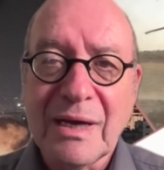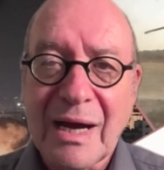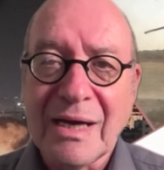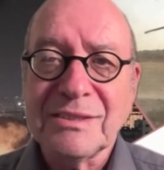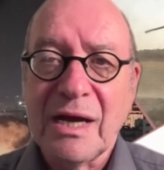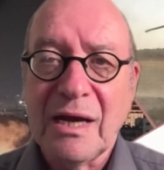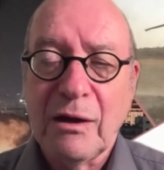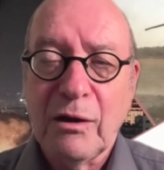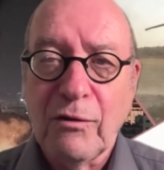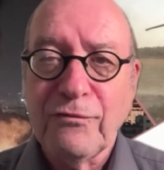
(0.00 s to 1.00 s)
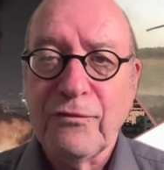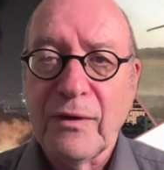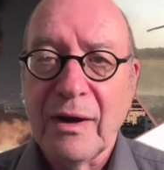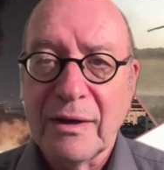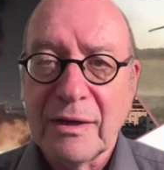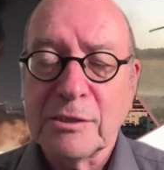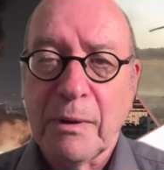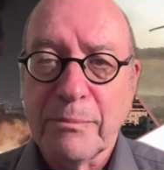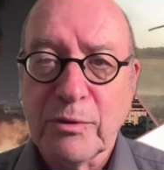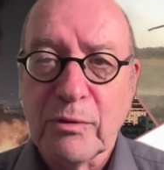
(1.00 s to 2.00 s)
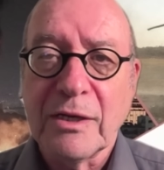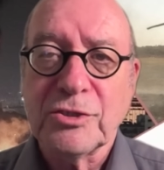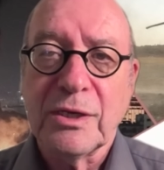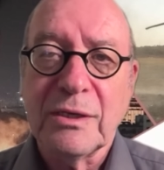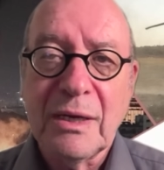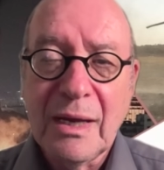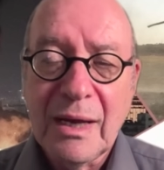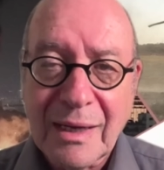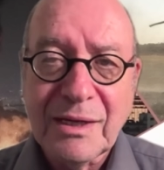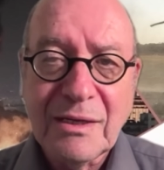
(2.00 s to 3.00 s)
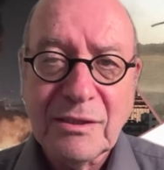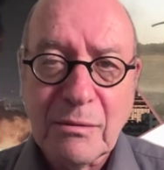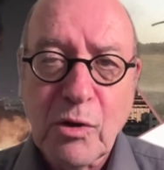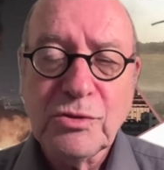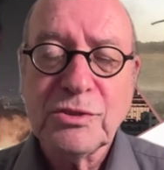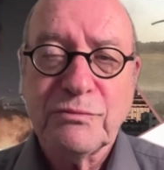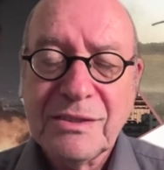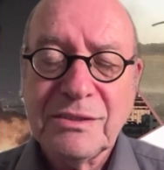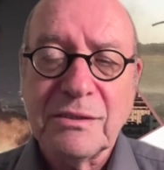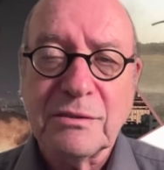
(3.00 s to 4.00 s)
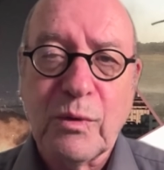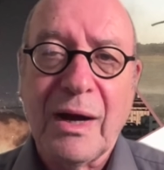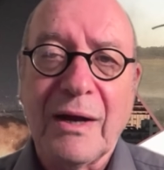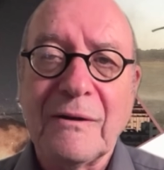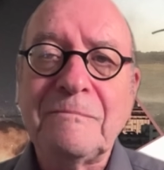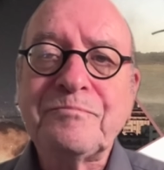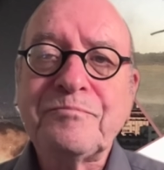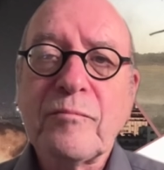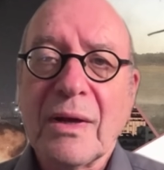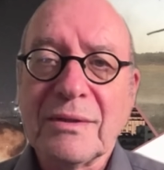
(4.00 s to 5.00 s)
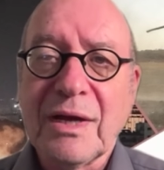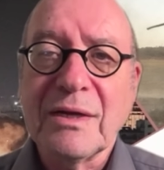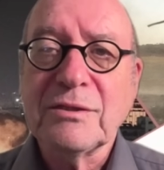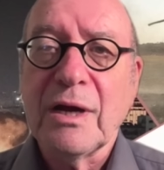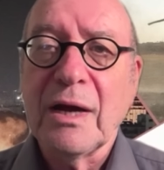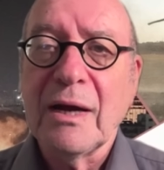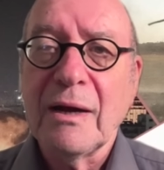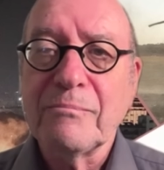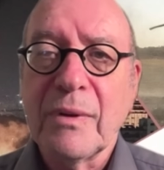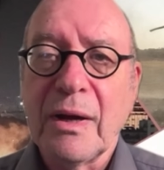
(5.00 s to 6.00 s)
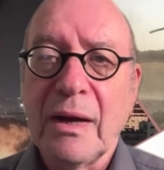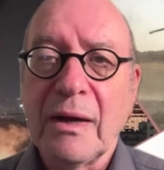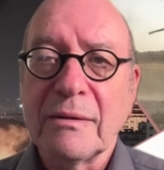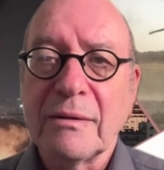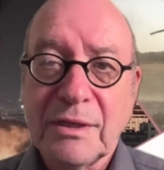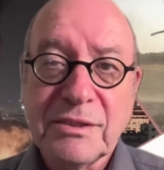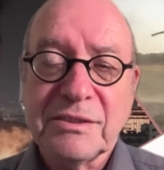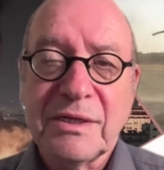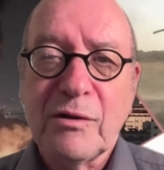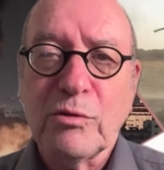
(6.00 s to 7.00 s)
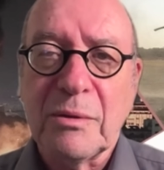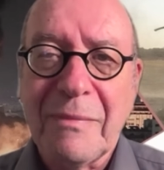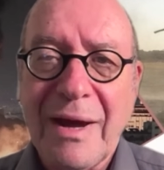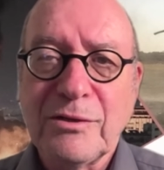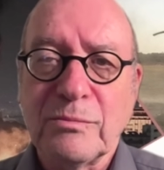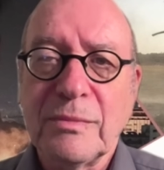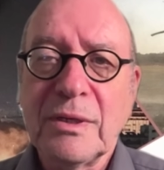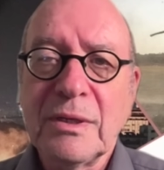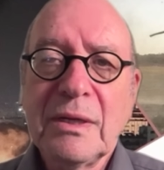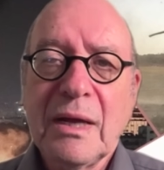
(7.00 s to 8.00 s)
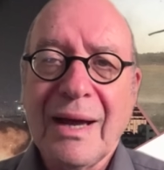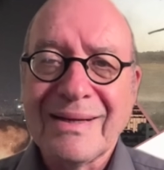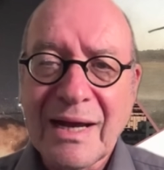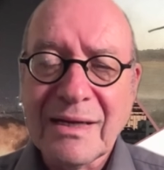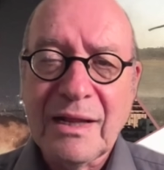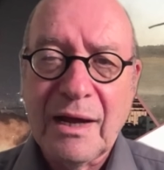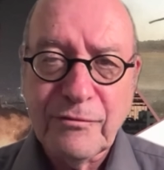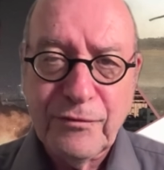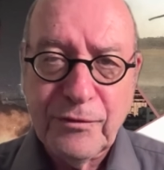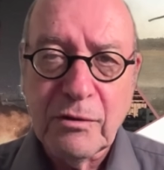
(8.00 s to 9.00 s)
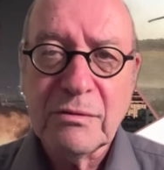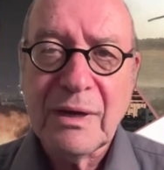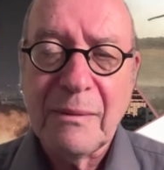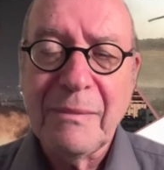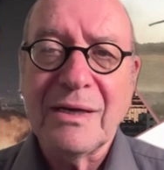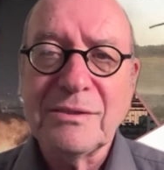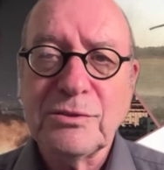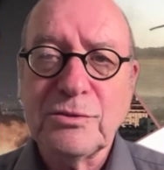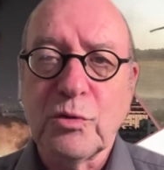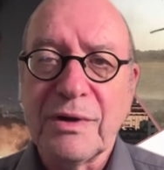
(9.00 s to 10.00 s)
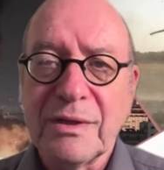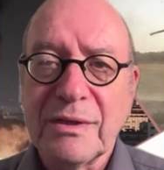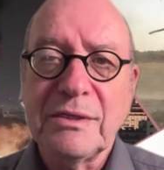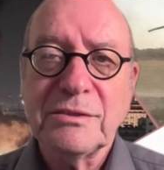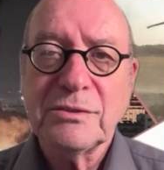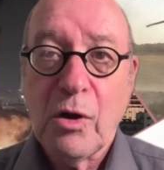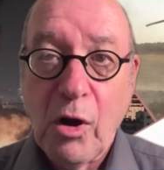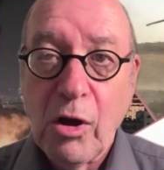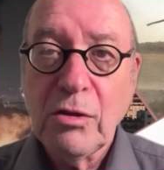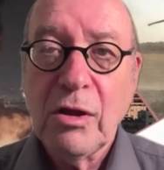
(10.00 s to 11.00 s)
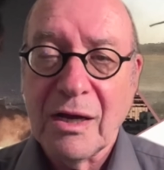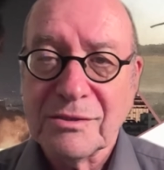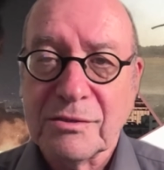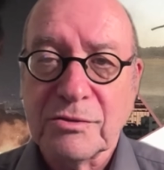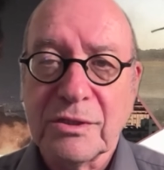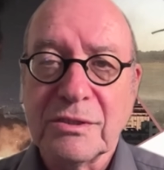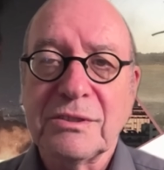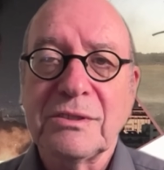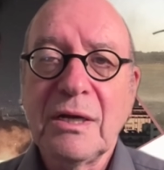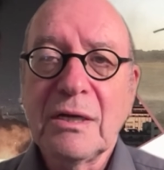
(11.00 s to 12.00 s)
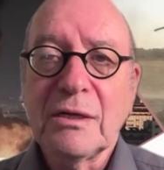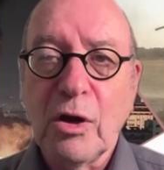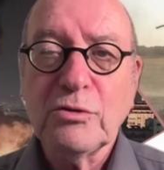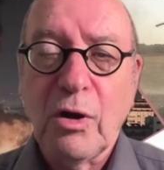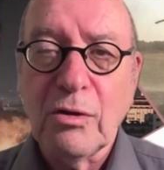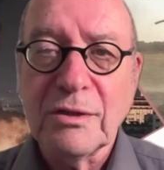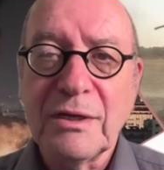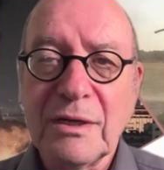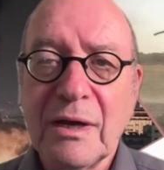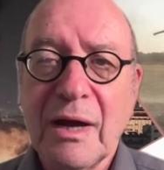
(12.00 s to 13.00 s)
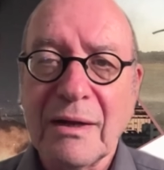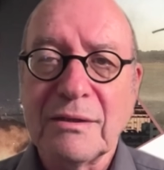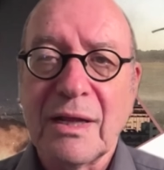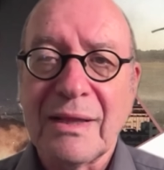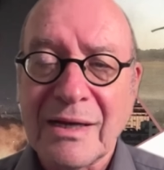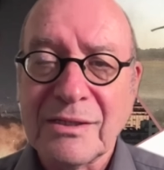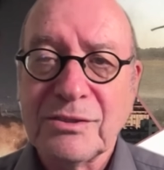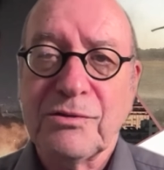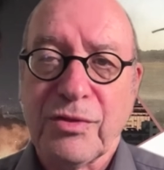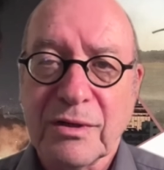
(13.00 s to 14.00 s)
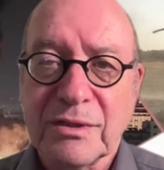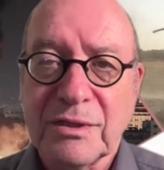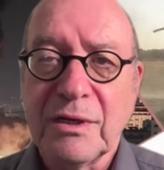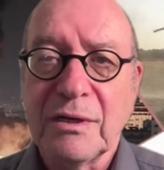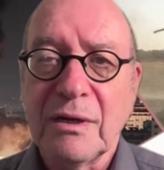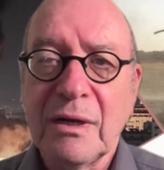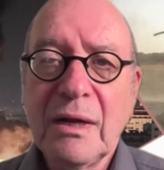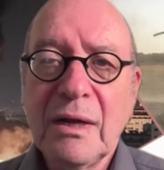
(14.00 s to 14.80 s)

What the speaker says: Gaza of its population, and then the most recent one that this is an ultimatum, a deadline for Hamas to release all hostages, not only the last 13